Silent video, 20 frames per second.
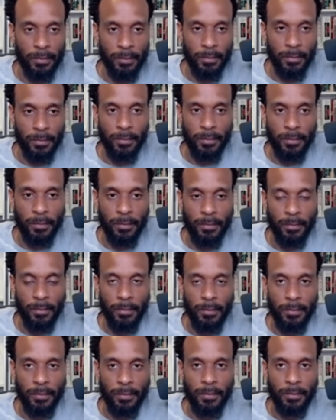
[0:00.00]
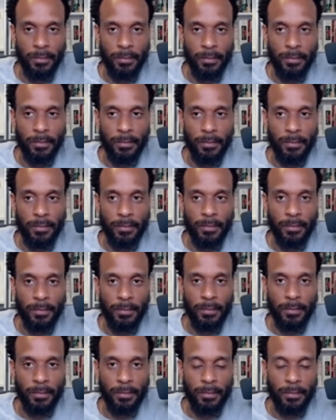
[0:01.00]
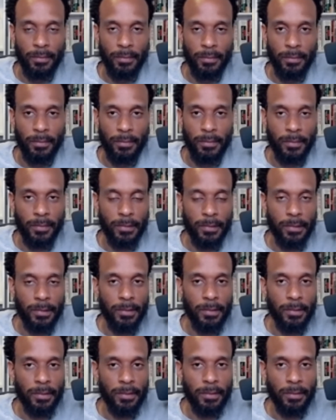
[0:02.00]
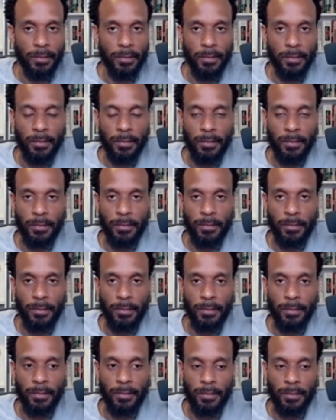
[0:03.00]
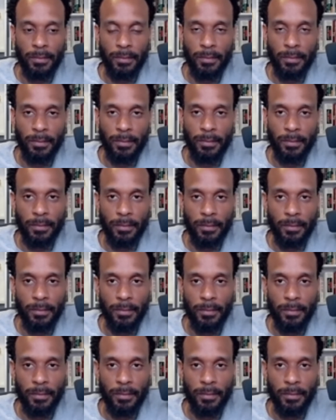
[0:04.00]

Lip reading: This person isn't speaking.